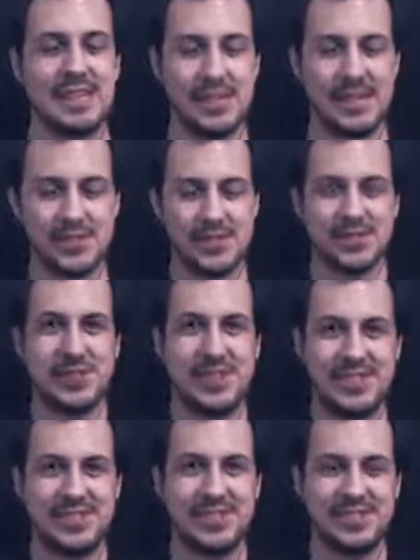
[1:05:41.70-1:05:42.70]
he kills
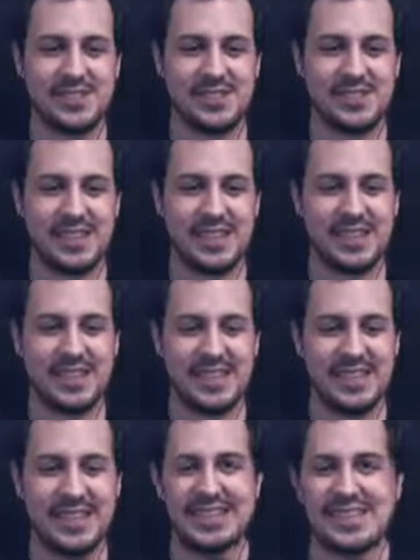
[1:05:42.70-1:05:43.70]
Strange, and then
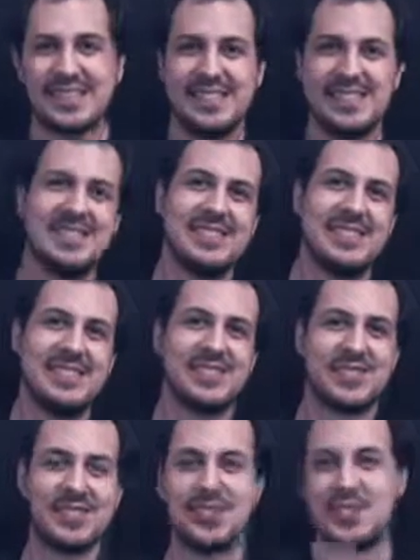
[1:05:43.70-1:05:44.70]
the next scene,
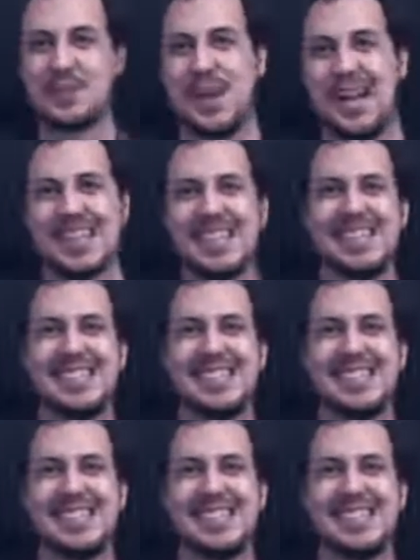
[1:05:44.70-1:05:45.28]
Strange is back.